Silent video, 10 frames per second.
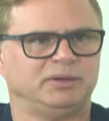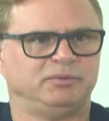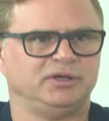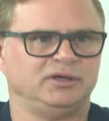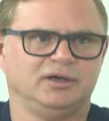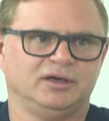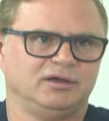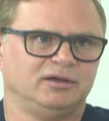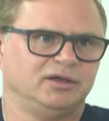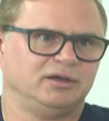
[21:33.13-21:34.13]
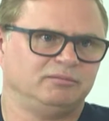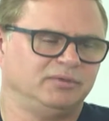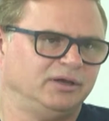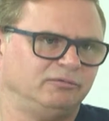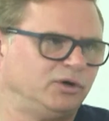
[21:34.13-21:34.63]
maybe
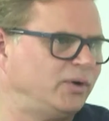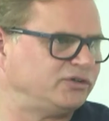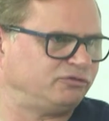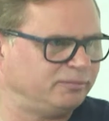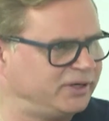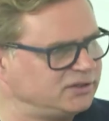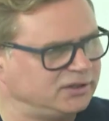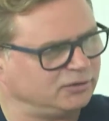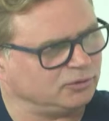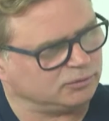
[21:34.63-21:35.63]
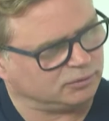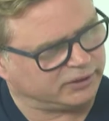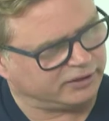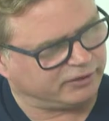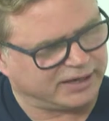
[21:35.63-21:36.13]
a request for a meeting or
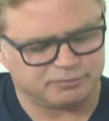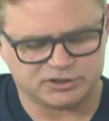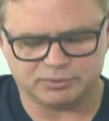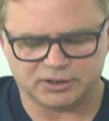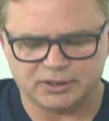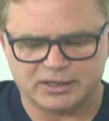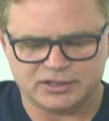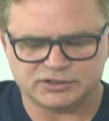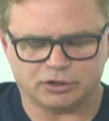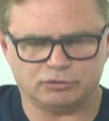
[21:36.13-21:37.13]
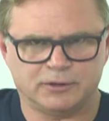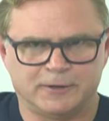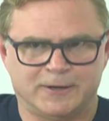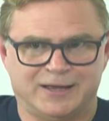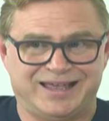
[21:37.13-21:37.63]
whatever it happens to be. So
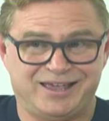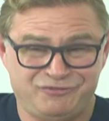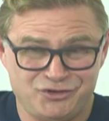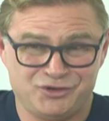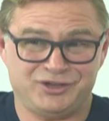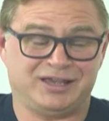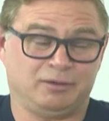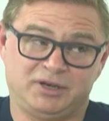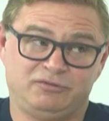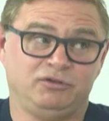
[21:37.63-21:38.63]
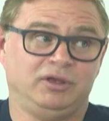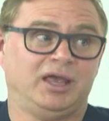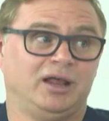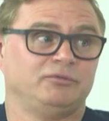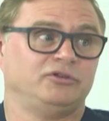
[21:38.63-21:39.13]
if you can
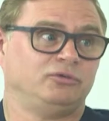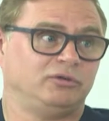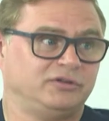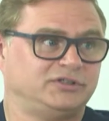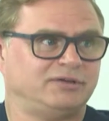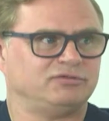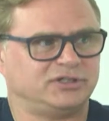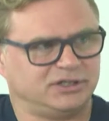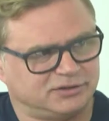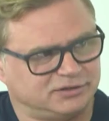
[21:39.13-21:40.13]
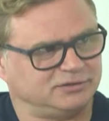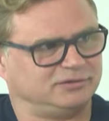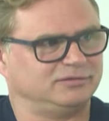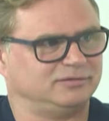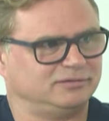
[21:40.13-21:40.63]
get up to sort of the 70s,
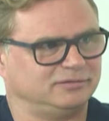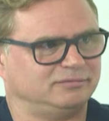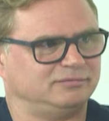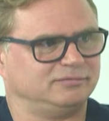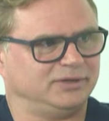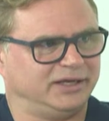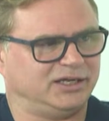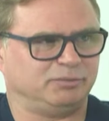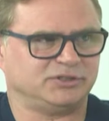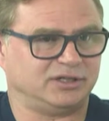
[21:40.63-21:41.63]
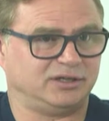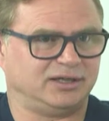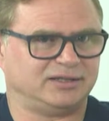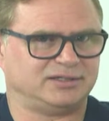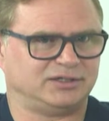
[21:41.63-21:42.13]
80%,
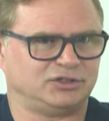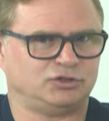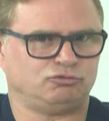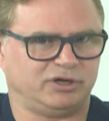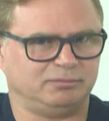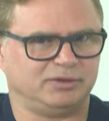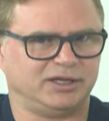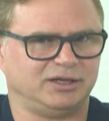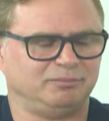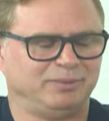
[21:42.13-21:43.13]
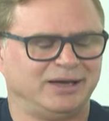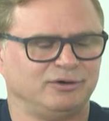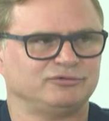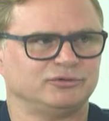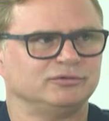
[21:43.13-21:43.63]
that's extremely
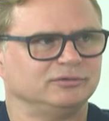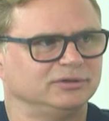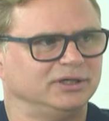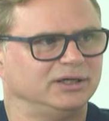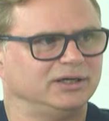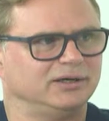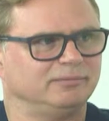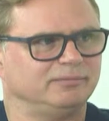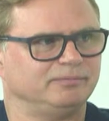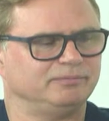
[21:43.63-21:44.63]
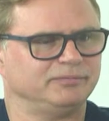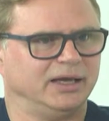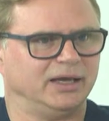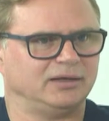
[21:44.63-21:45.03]
powerful. And